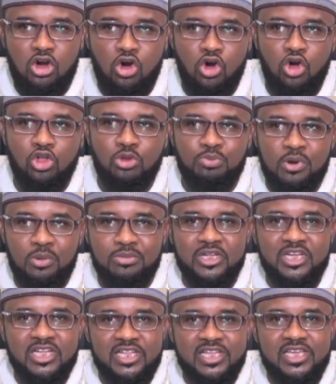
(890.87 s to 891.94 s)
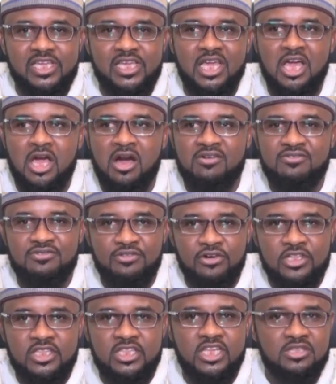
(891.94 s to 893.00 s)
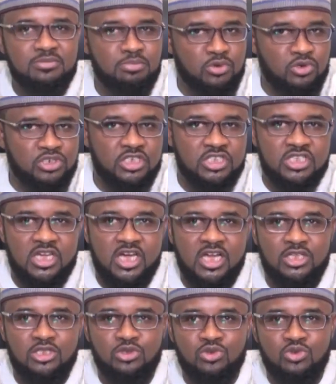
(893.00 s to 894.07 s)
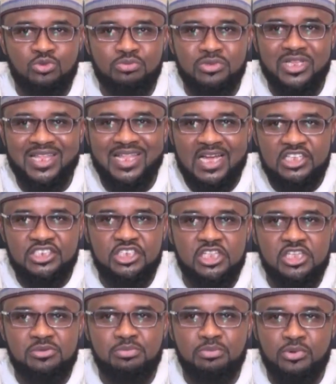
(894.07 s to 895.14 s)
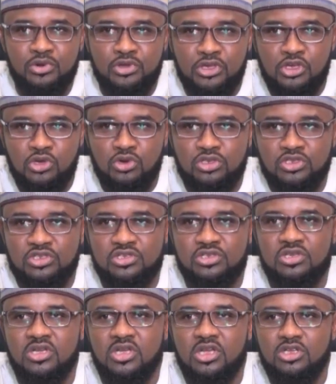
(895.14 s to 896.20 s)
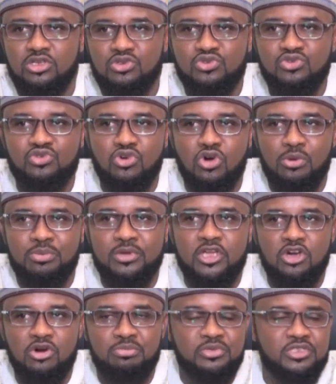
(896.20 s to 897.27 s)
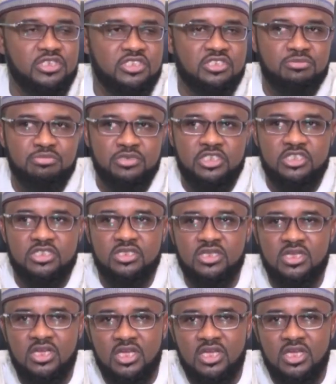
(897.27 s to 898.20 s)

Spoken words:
all publicly funded projects are to be largely procured through open competitive bidding.